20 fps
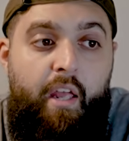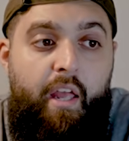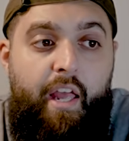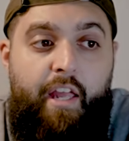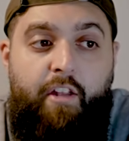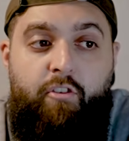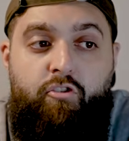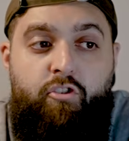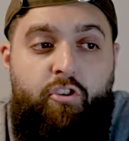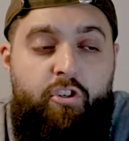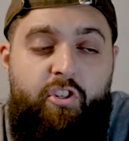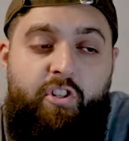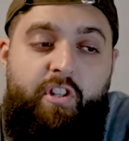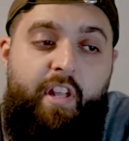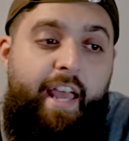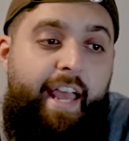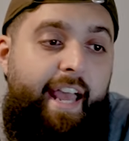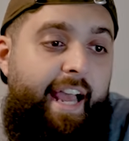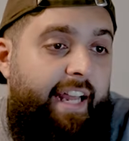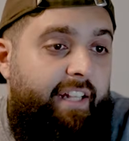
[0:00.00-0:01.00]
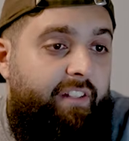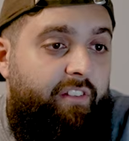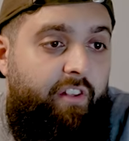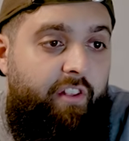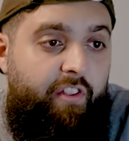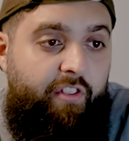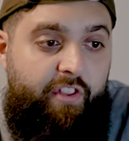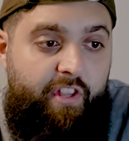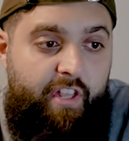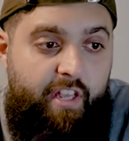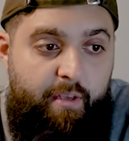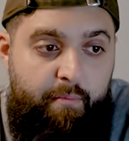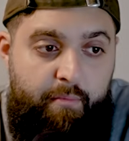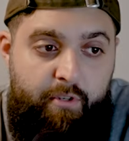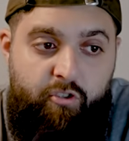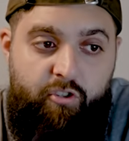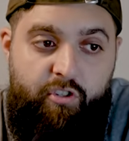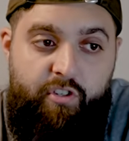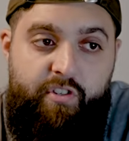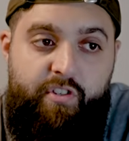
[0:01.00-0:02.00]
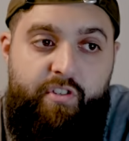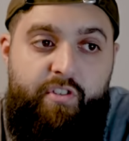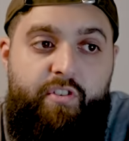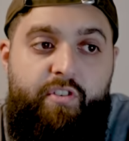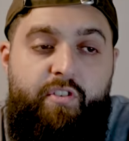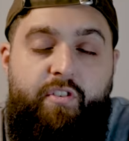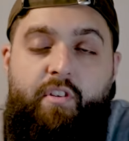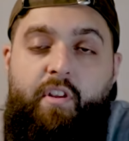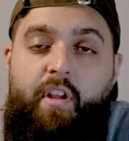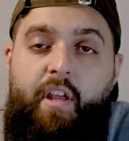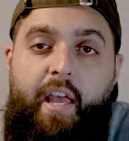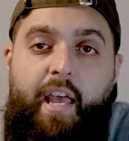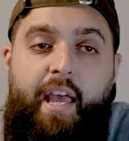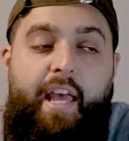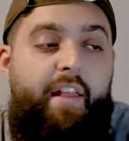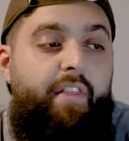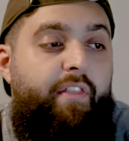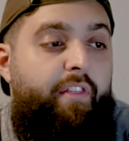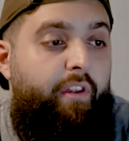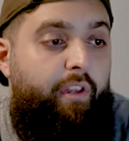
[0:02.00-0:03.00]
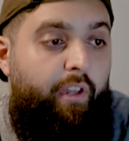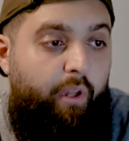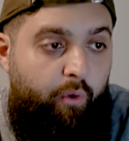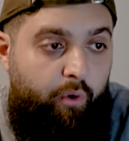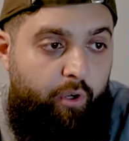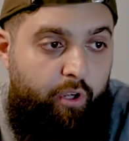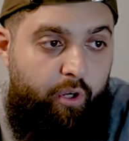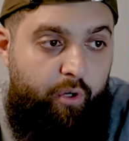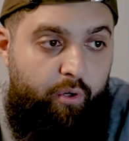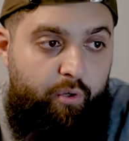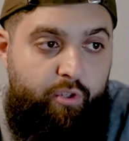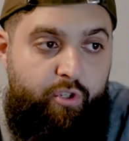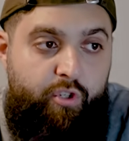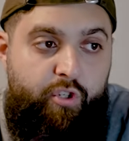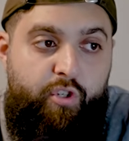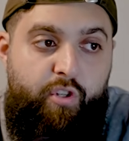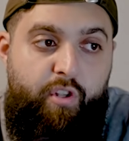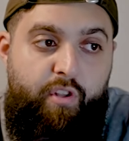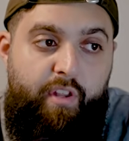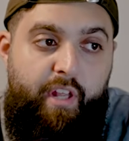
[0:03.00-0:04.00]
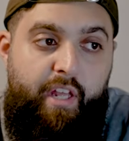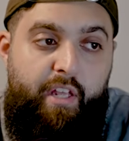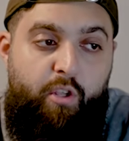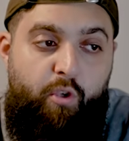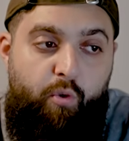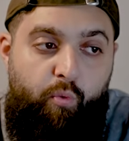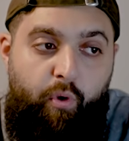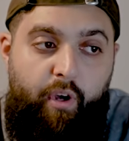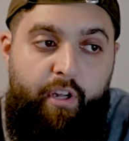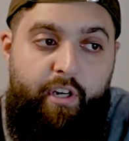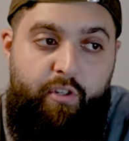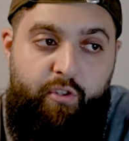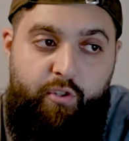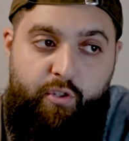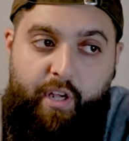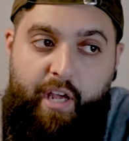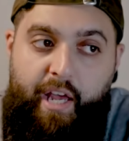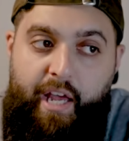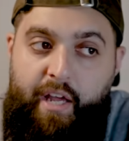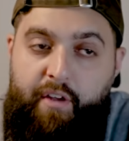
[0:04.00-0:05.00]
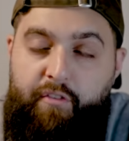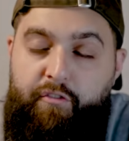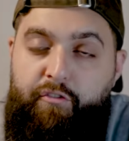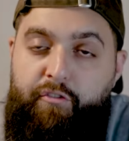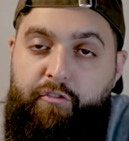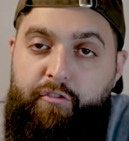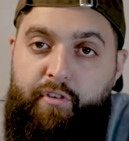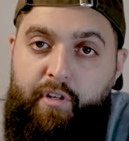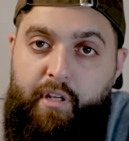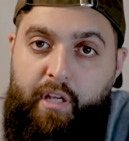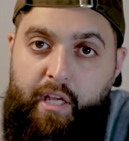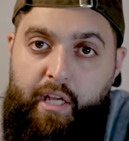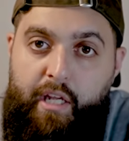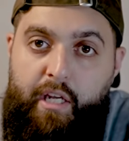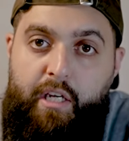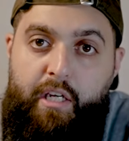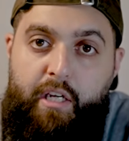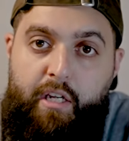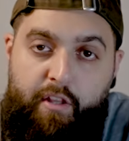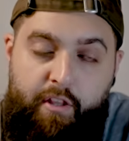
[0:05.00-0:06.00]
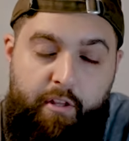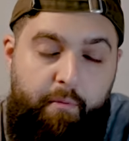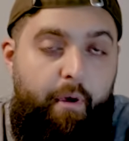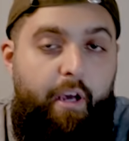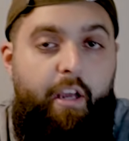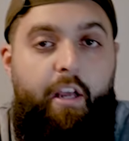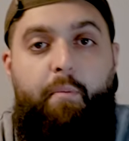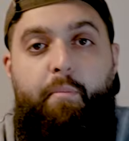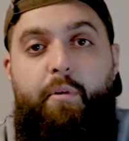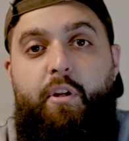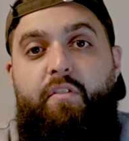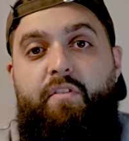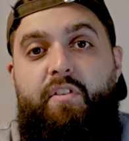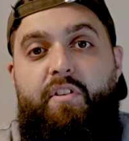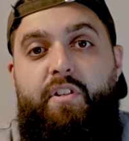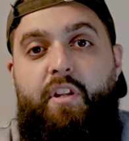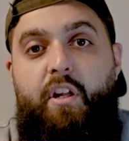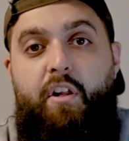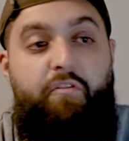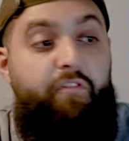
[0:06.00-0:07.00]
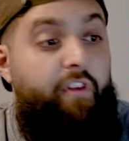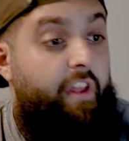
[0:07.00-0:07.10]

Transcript: and just add the images and the logos that you want it to have in the mockup in of itself.